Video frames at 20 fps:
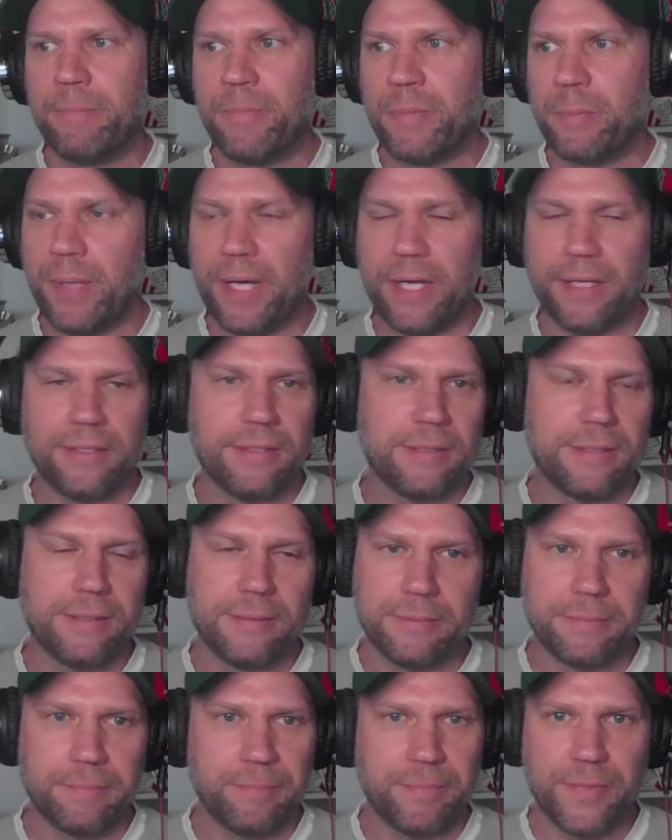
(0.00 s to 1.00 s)
But
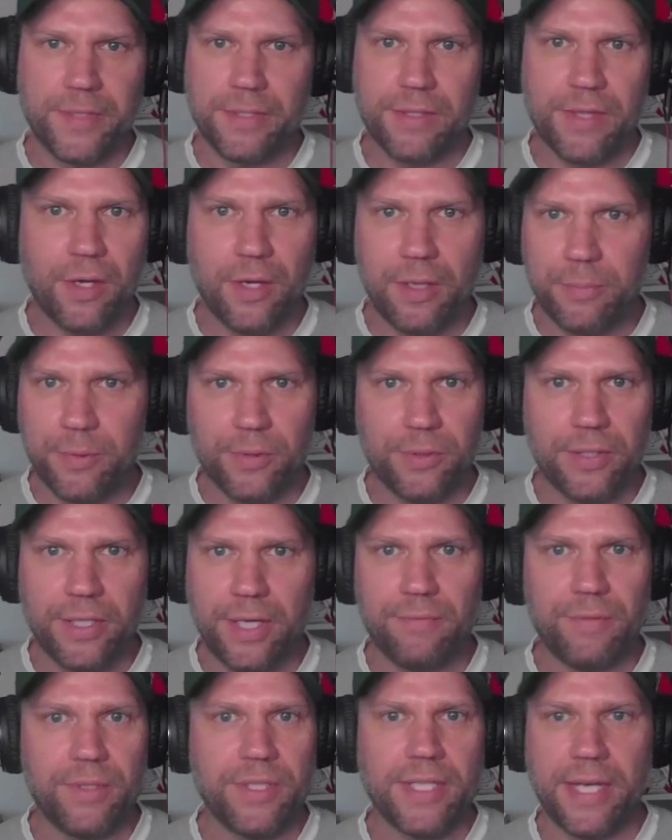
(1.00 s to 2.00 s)
Thybulle
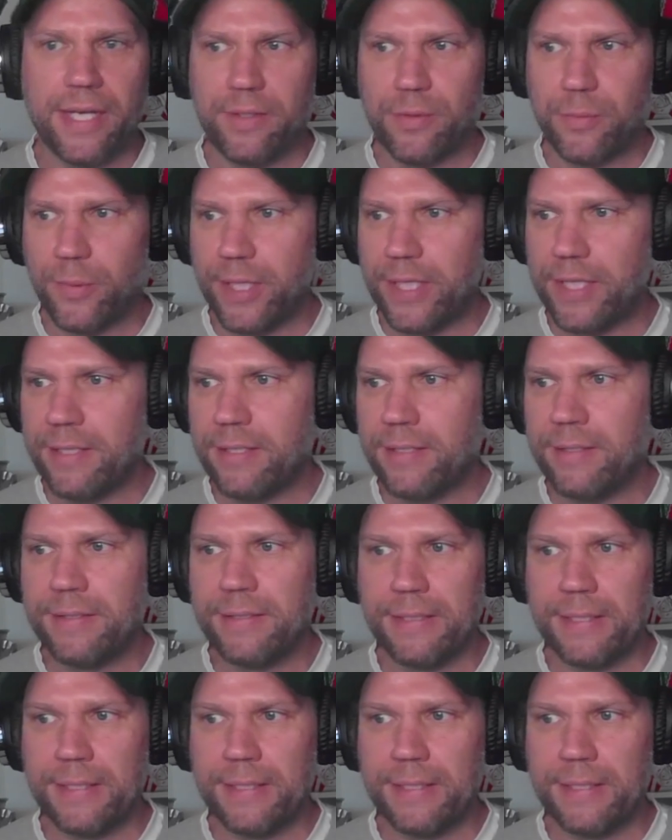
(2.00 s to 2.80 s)
every day of the week.